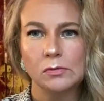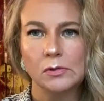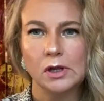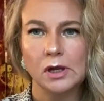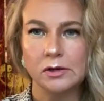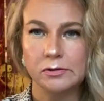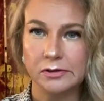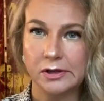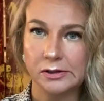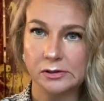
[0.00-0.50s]

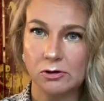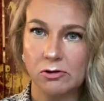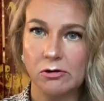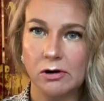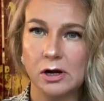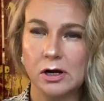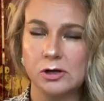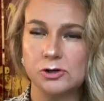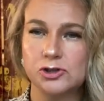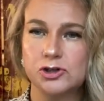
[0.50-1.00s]
and then
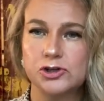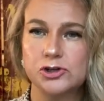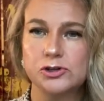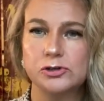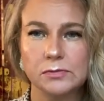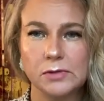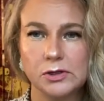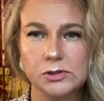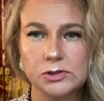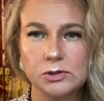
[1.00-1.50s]
crash.
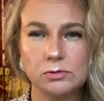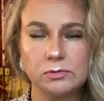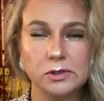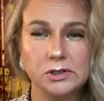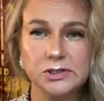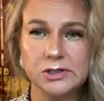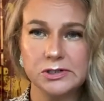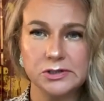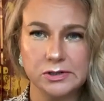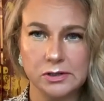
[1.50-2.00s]
So
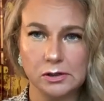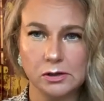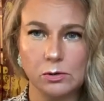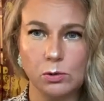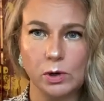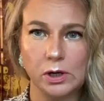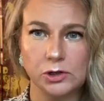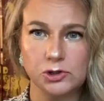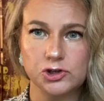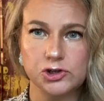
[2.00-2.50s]
this is the
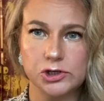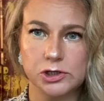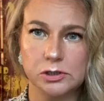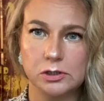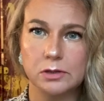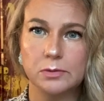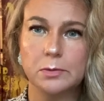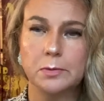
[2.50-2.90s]
question.